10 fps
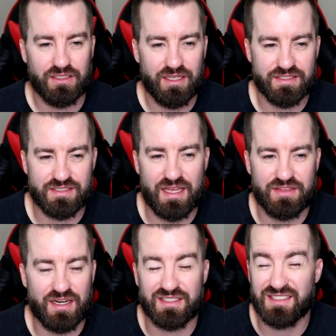It's not
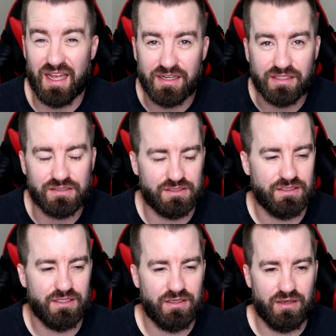that exciting.
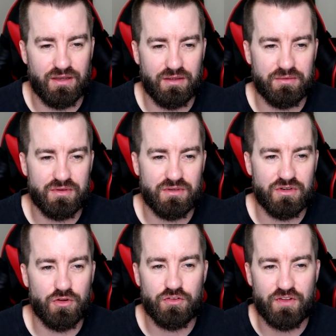
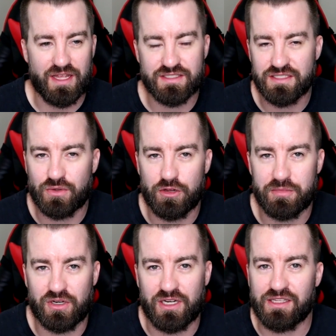No fancy
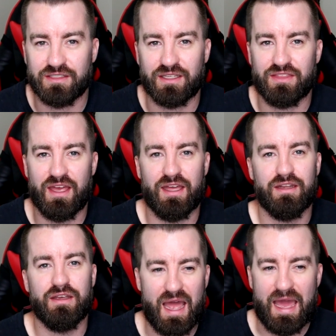equipment or anything like
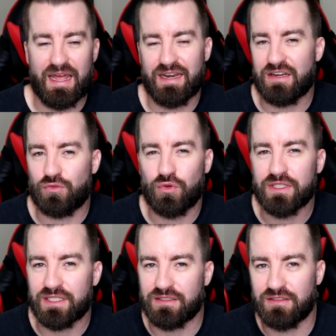that. I didn't
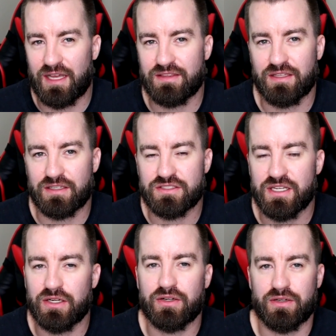really like the
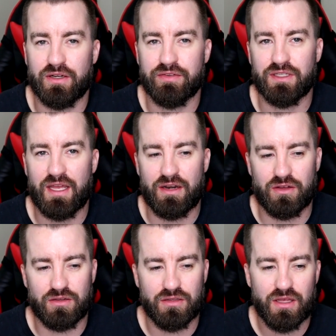interior of it at
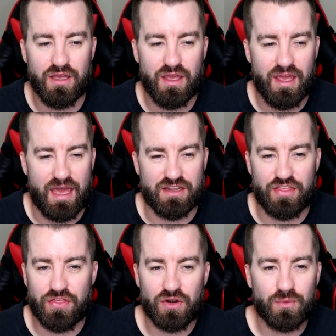all. And the
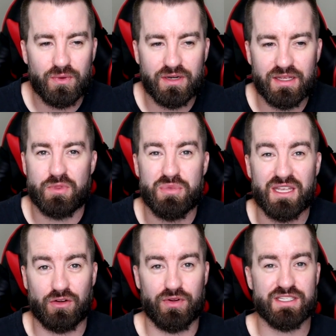third one
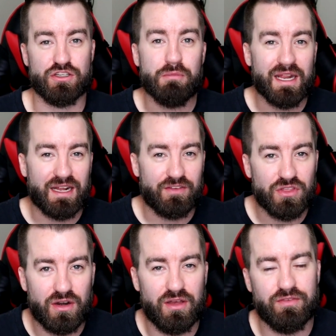being a reason you may not have
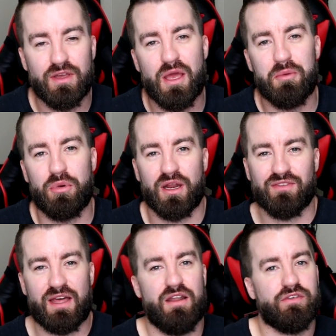thought of, but a
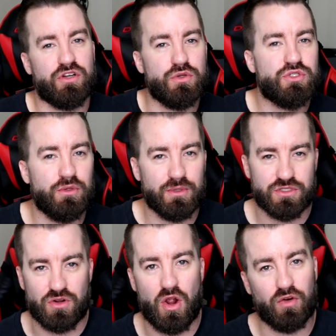lot of our YouTubers
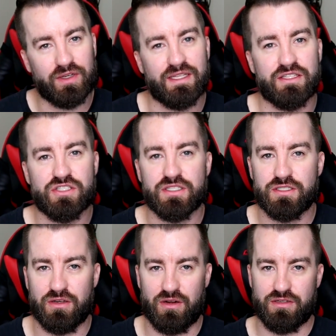are already in the
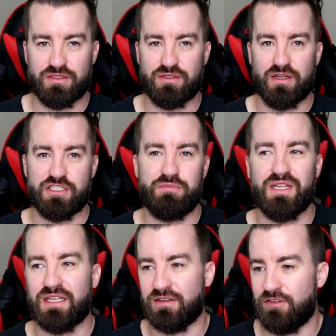GTRs. They're
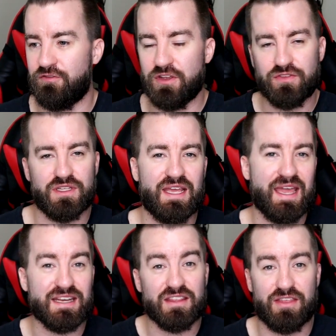spending
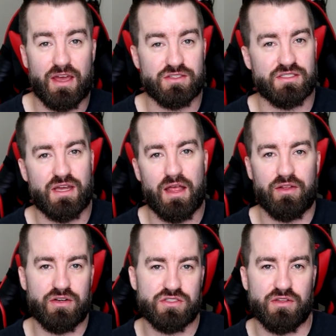$50,000,
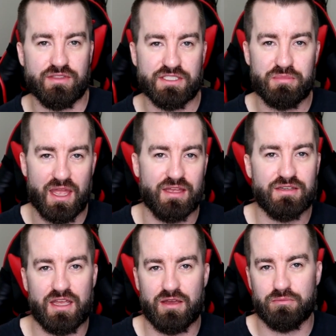$80,000 on these
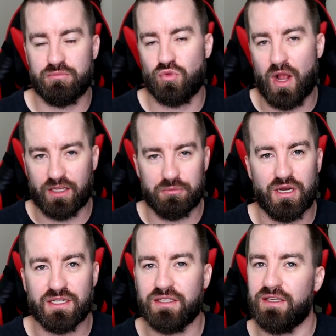Pan-Dam Rocket
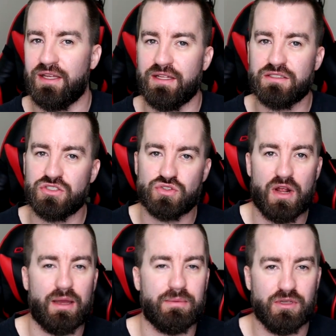Bunny kits,
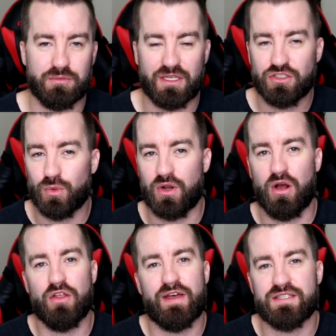dropping them, like doing
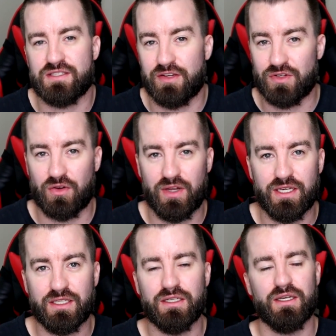all that stuff
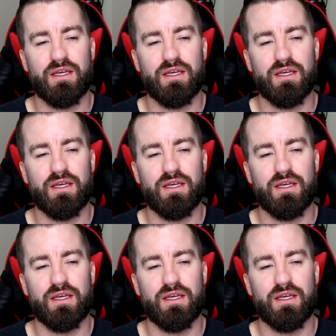already.